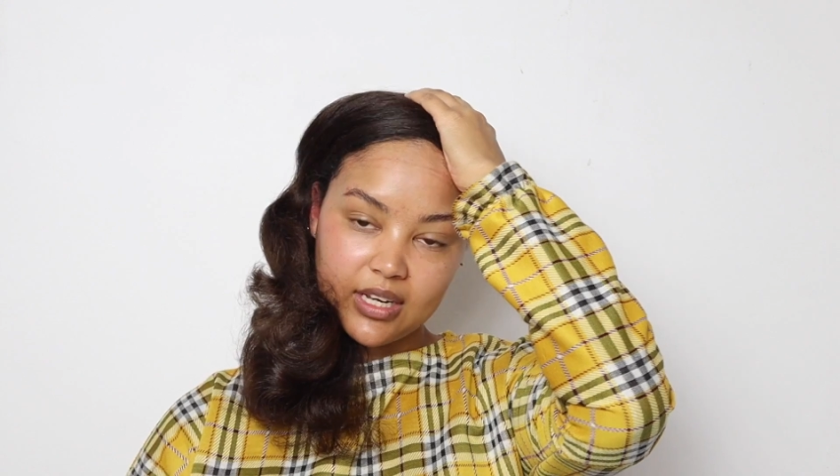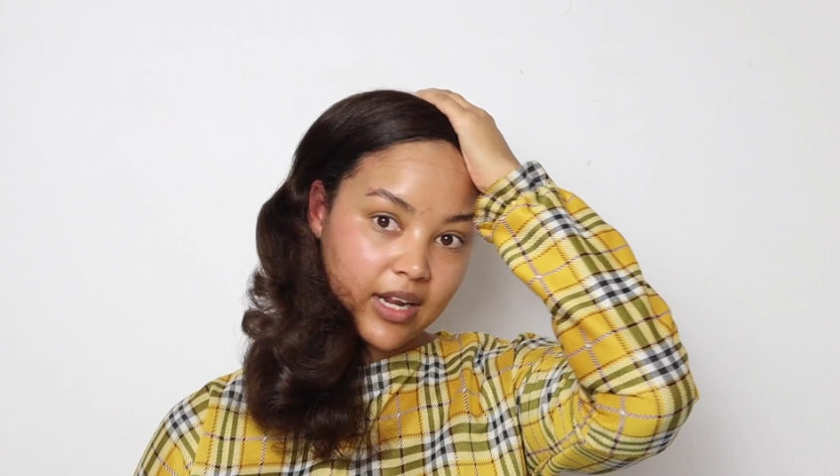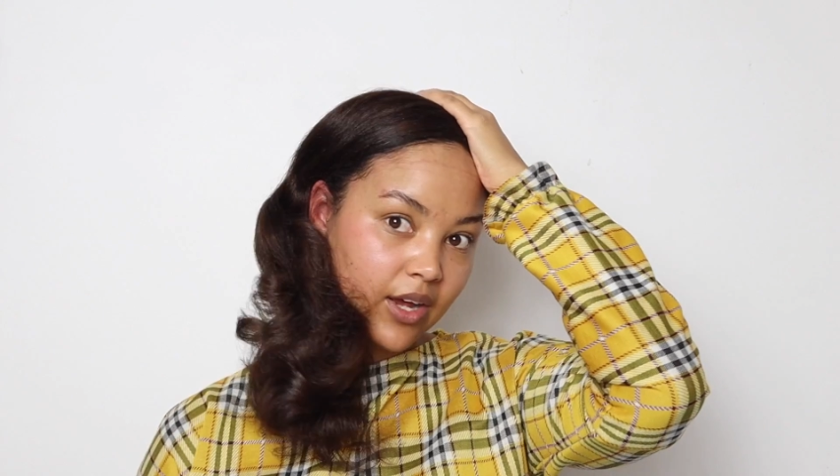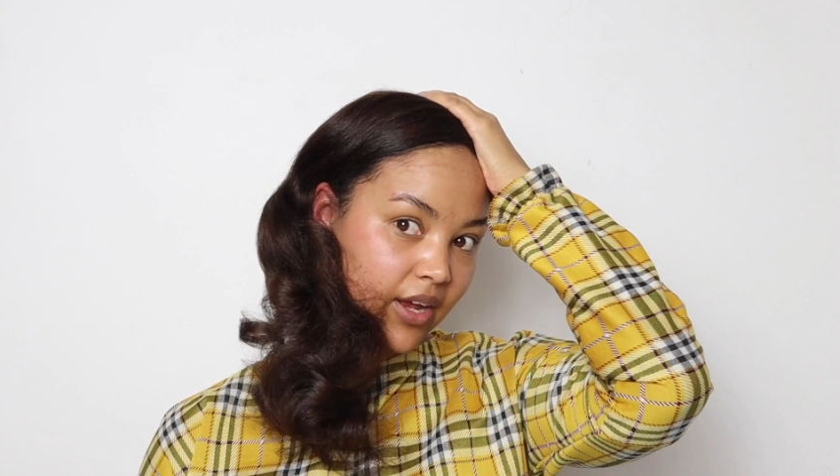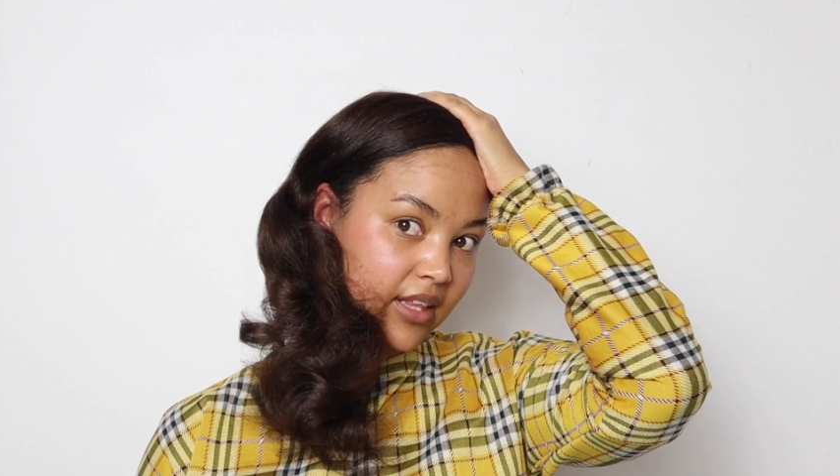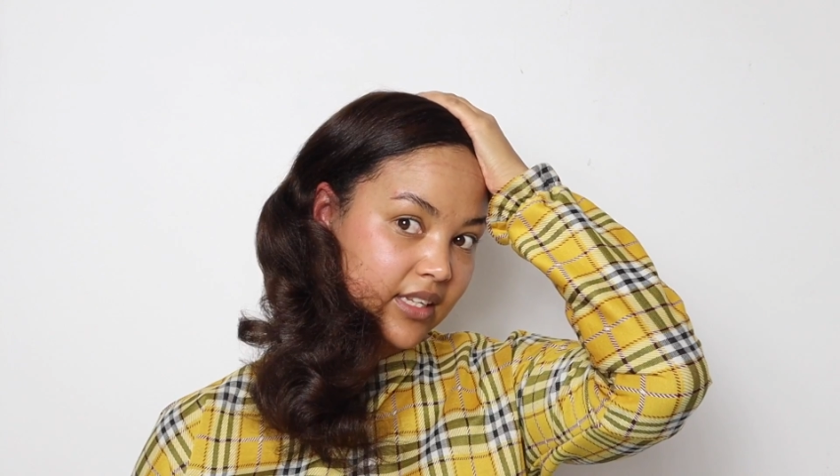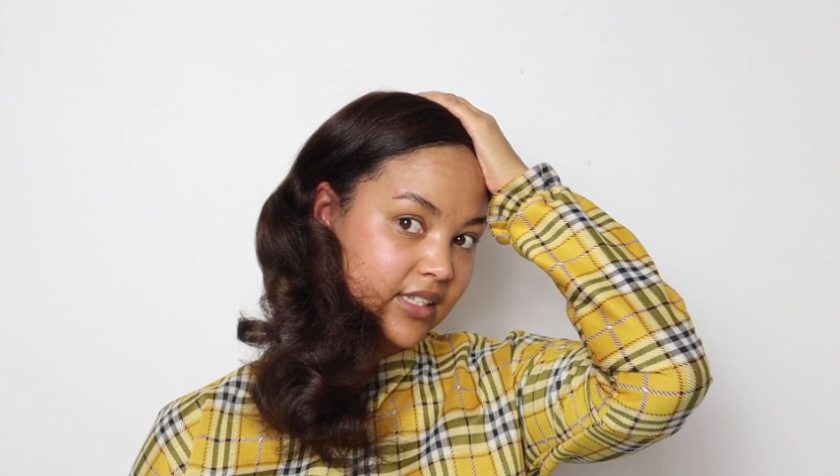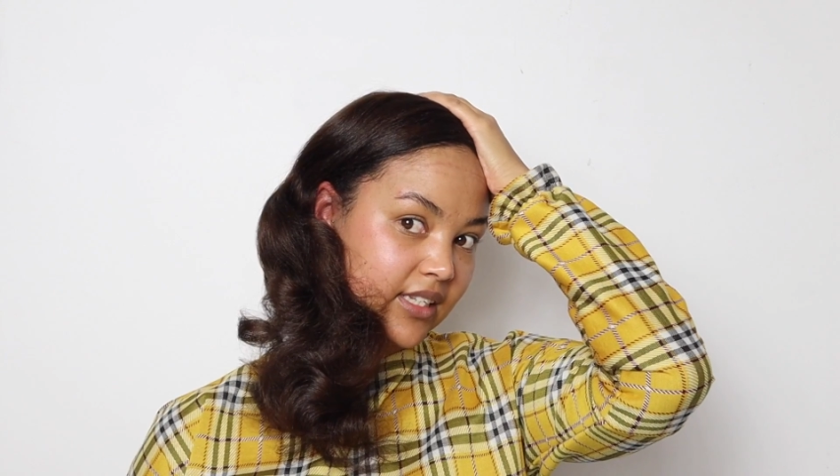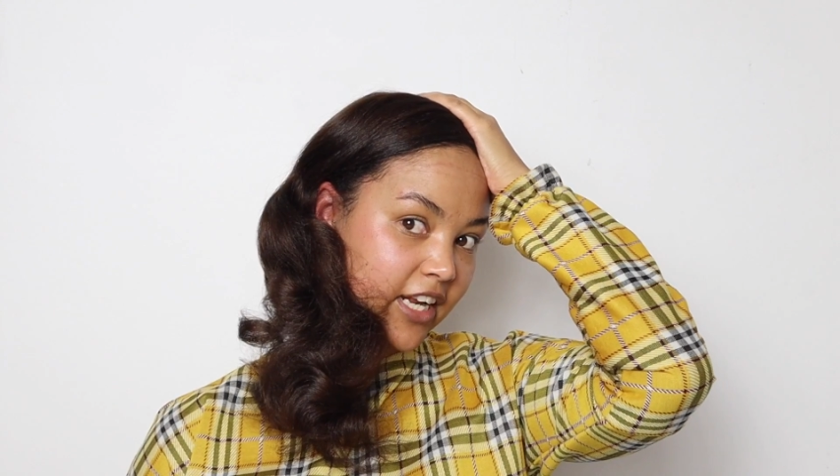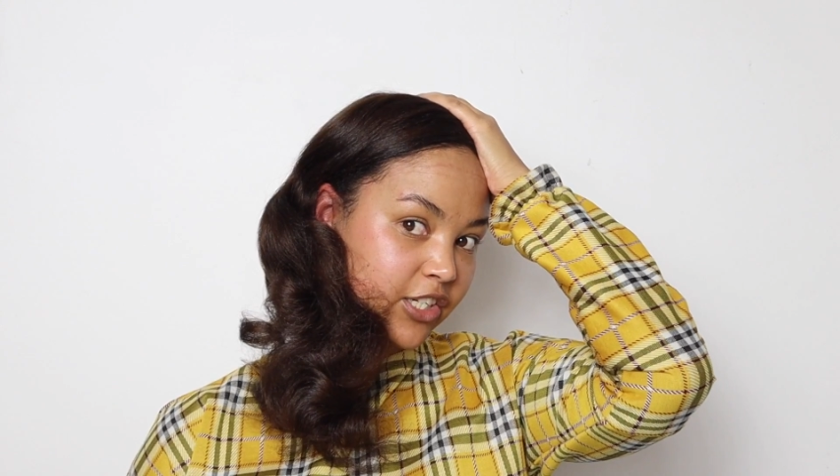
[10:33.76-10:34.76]
it now at
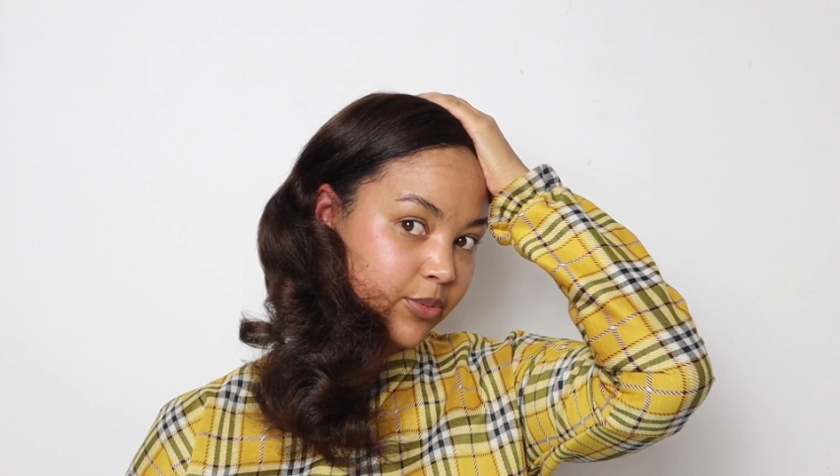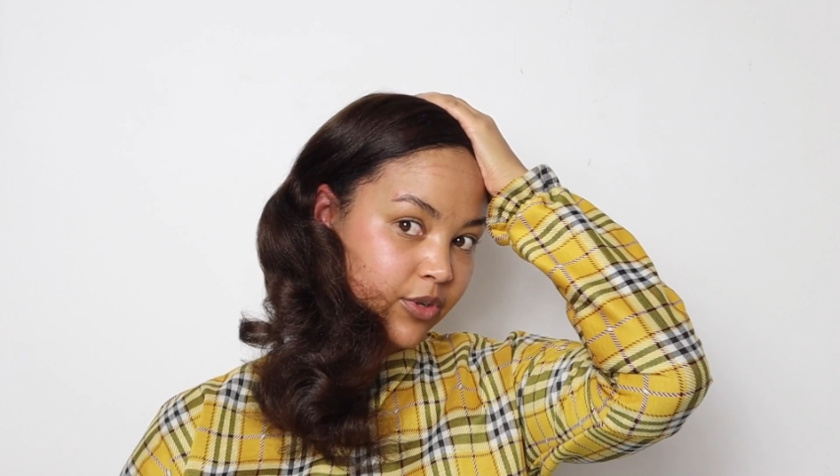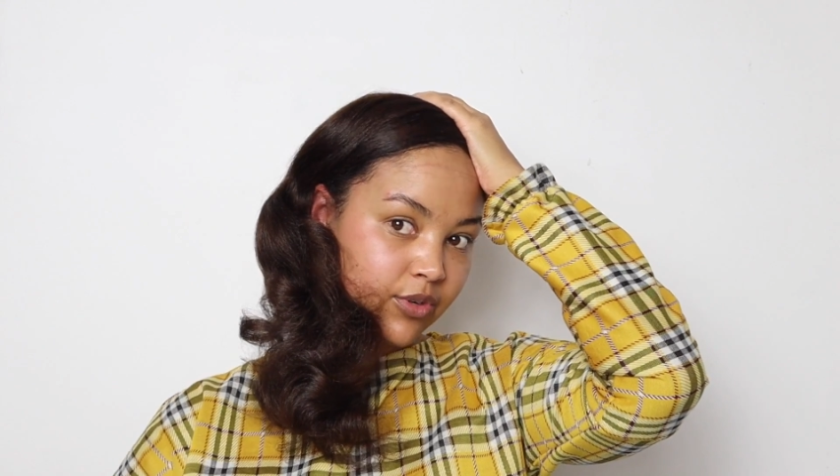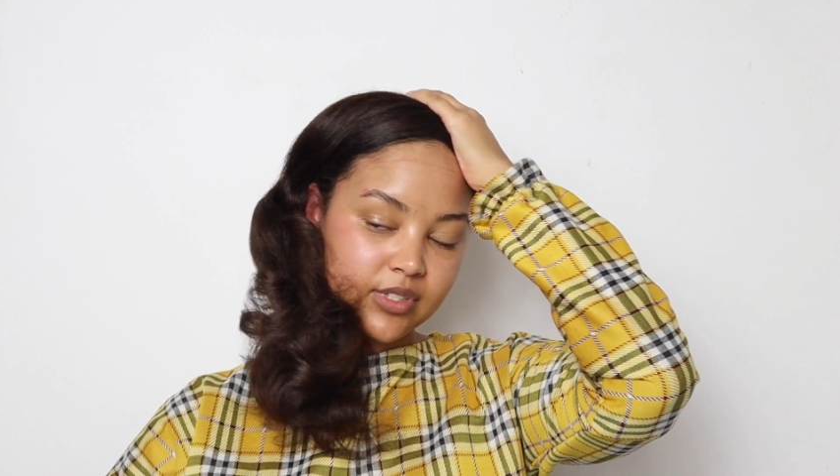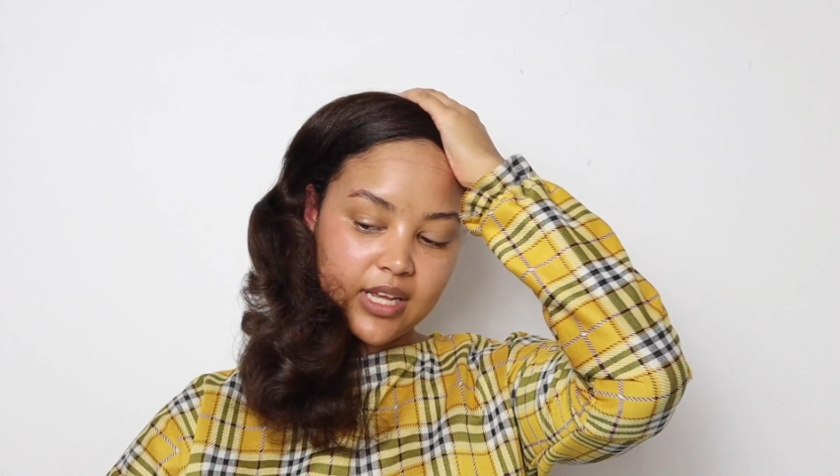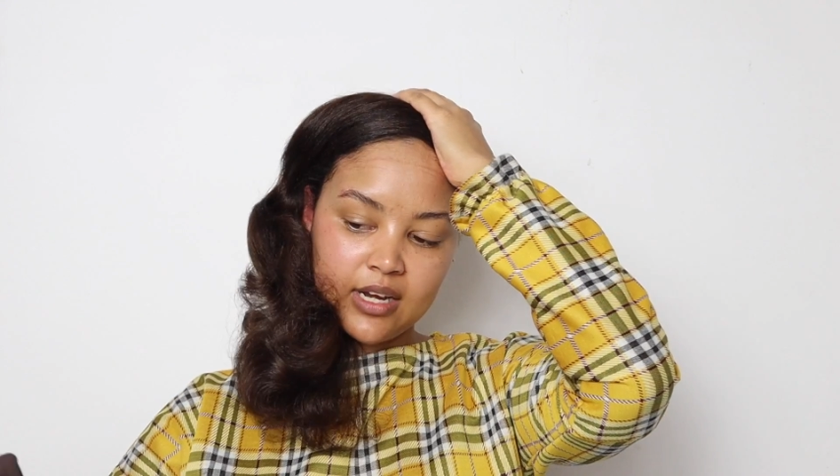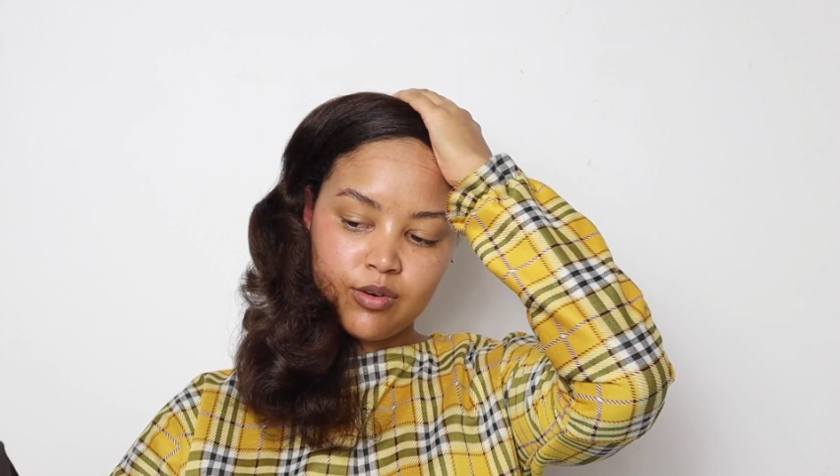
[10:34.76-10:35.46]
this stage, because I